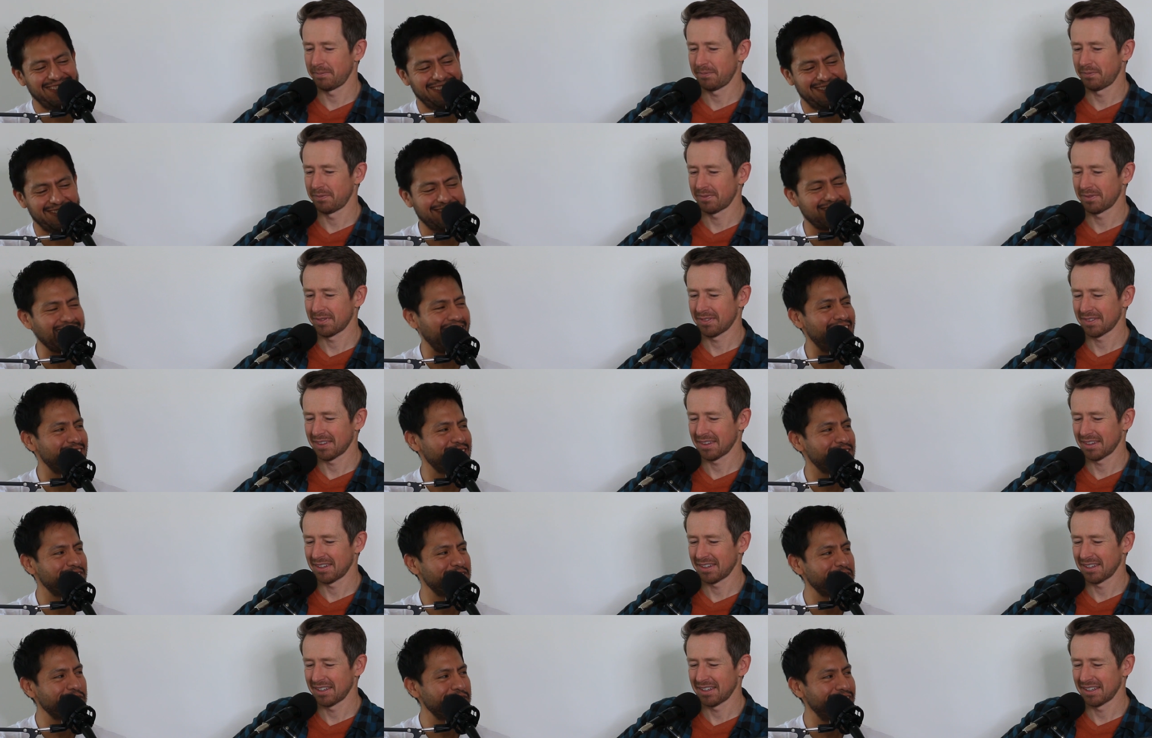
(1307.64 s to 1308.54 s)
Speaker 1: there's a
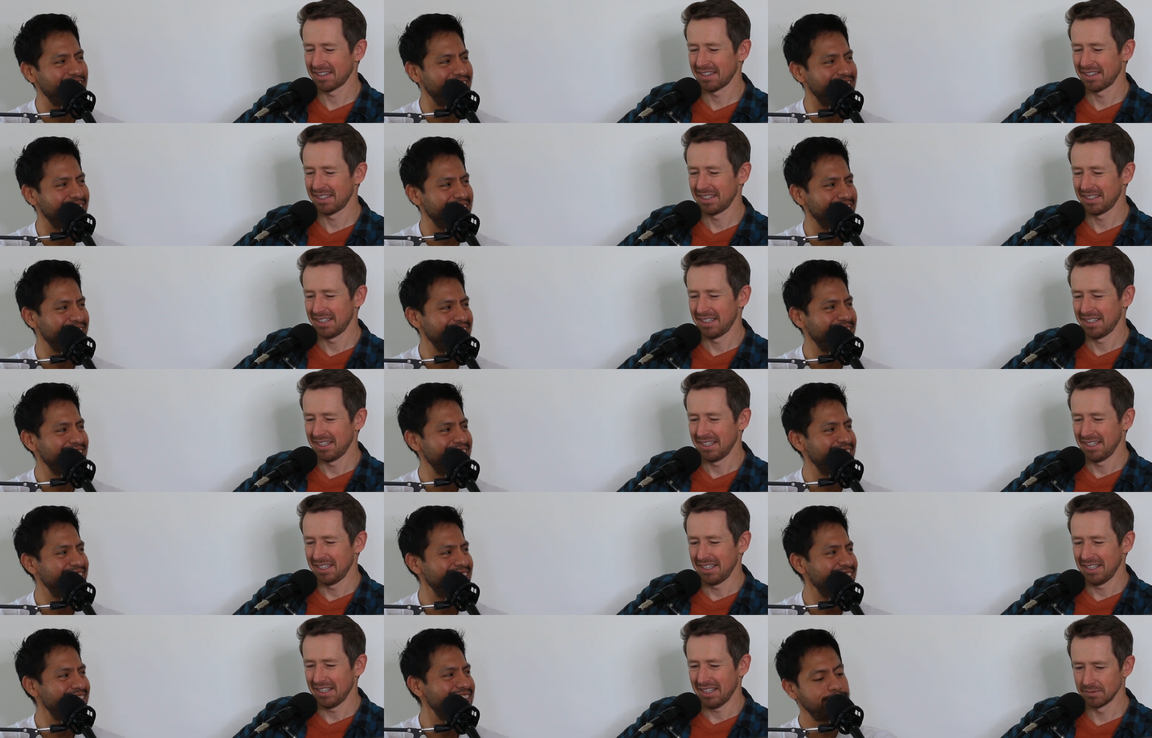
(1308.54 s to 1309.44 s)
statue of him there.
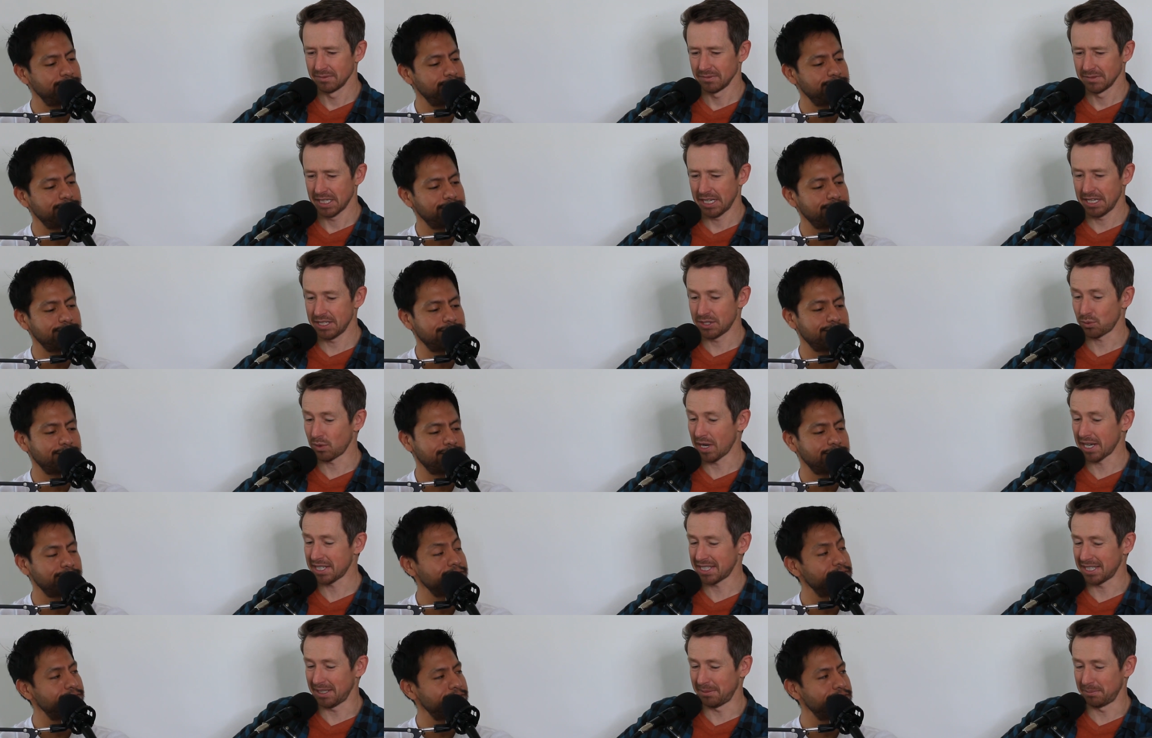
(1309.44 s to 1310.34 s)
His
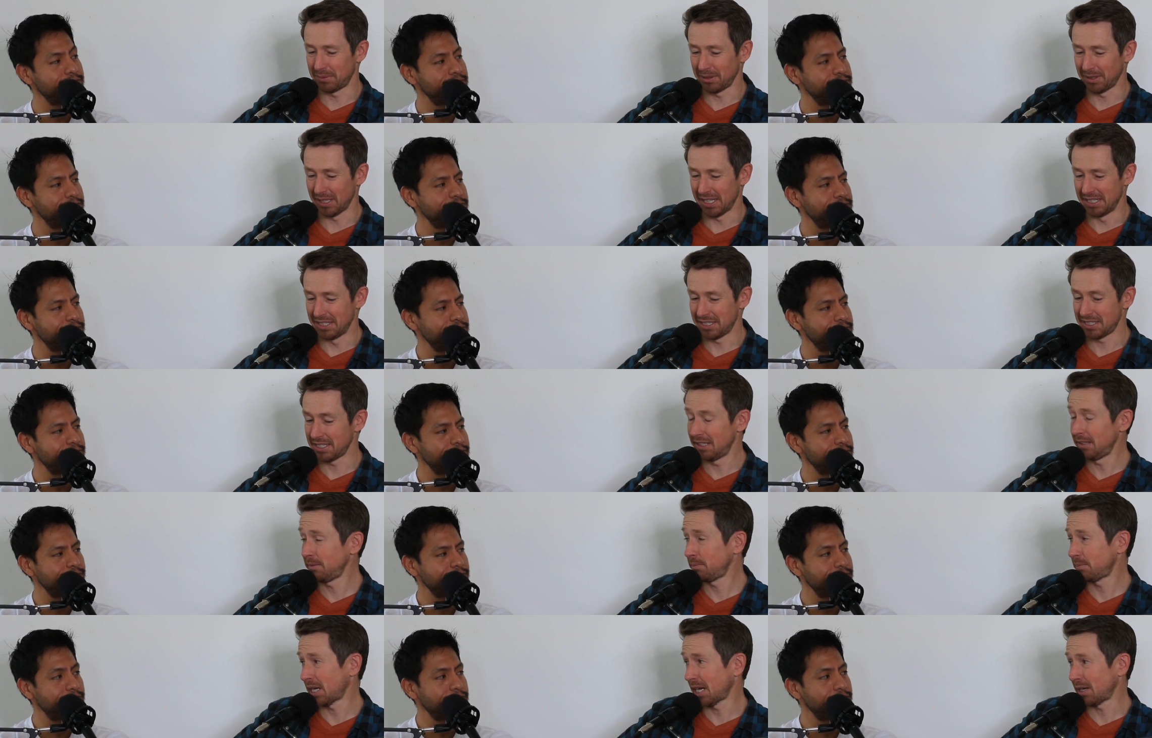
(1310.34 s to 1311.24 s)
resting place
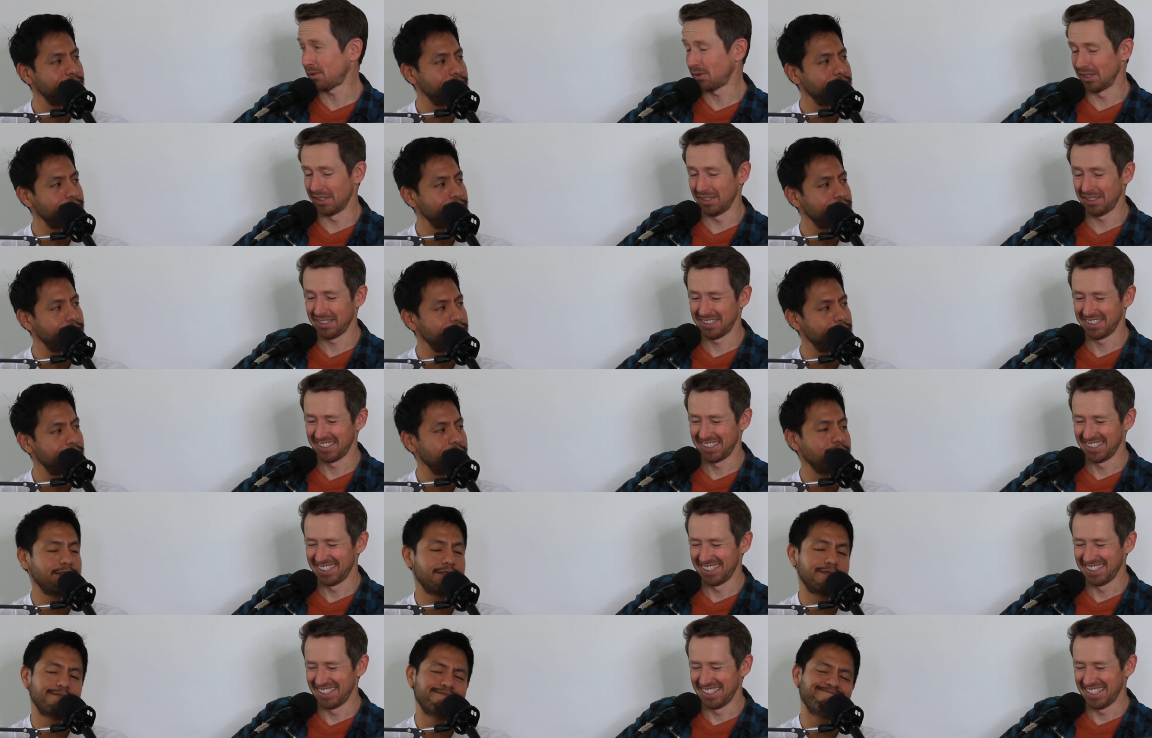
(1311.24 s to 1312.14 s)
in power
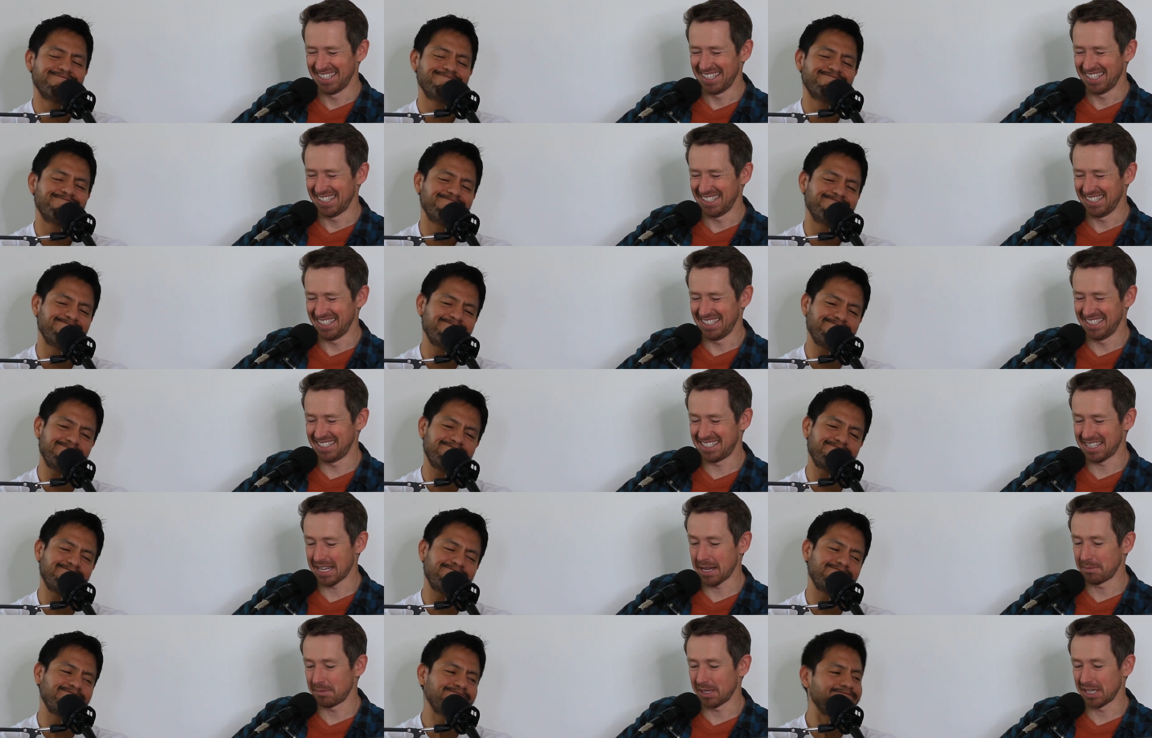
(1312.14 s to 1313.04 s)

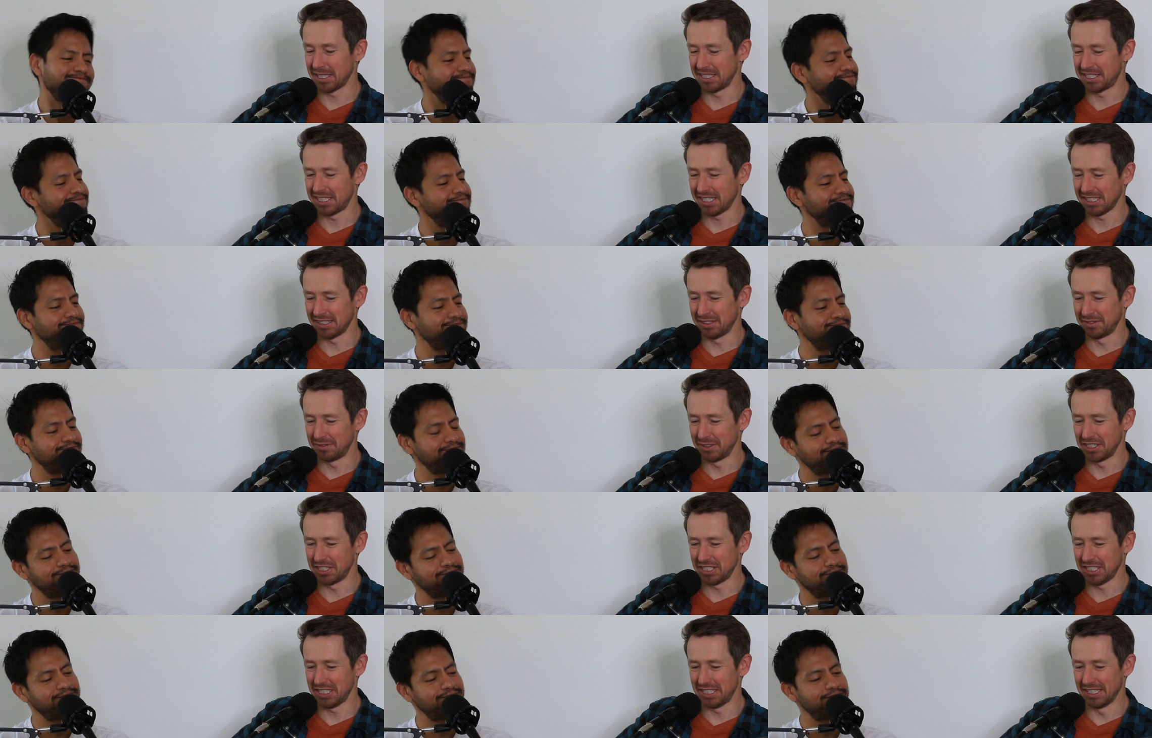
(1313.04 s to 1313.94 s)
is at Monticello,
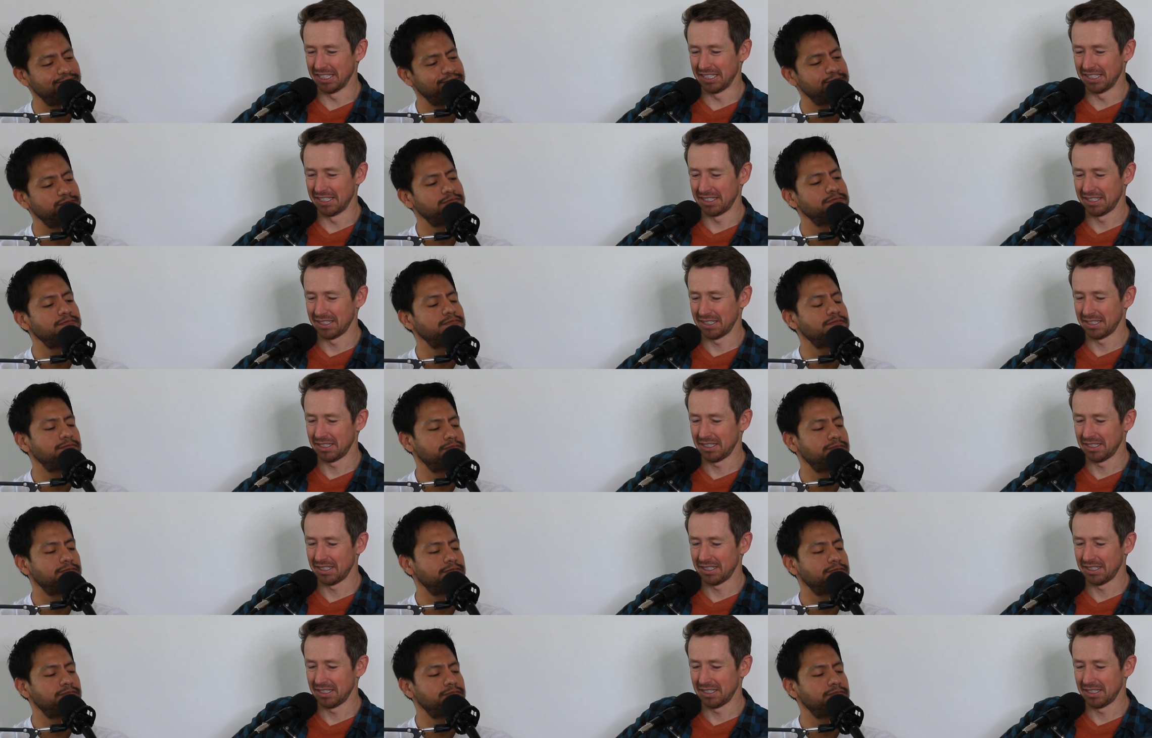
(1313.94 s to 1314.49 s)
Virginia.